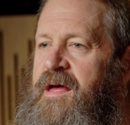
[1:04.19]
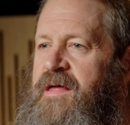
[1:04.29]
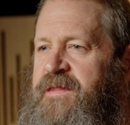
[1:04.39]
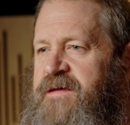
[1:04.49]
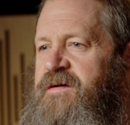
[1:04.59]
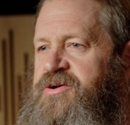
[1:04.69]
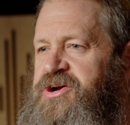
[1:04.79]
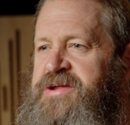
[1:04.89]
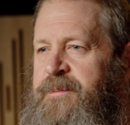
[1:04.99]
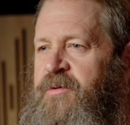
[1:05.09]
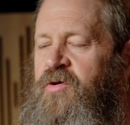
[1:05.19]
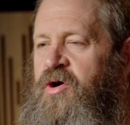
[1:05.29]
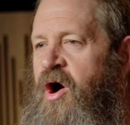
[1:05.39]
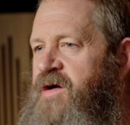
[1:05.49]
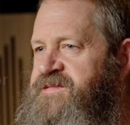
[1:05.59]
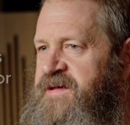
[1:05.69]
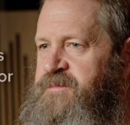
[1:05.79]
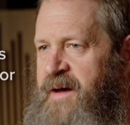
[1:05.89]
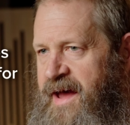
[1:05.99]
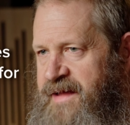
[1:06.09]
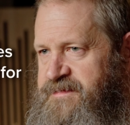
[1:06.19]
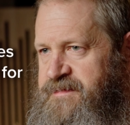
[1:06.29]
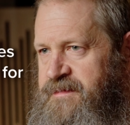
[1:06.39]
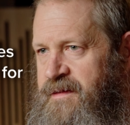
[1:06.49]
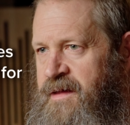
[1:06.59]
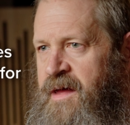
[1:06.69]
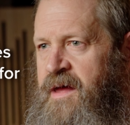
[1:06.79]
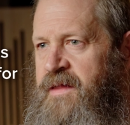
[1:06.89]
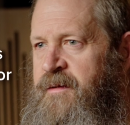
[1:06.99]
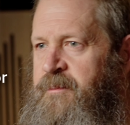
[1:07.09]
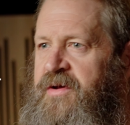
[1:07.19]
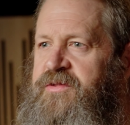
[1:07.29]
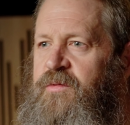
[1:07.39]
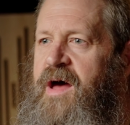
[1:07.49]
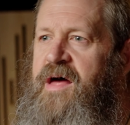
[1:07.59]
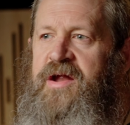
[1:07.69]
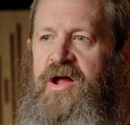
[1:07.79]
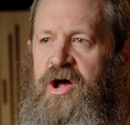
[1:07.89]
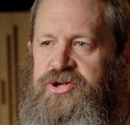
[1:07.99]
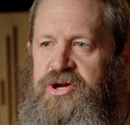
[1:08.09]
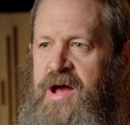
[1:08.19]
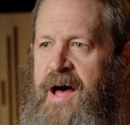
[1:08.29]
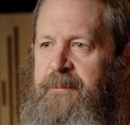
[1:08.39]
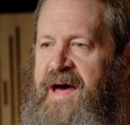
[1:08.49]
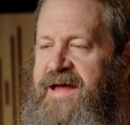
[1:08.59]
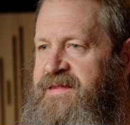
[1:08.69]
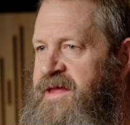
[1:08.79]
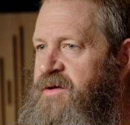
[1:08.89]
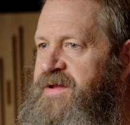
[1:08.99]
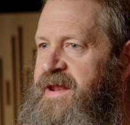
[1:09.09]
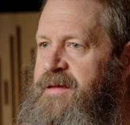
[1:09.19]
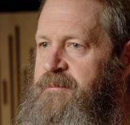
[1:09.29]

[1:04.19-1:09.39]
These aren't your typical car 6x9s. They're built around an ultra-compact neodymium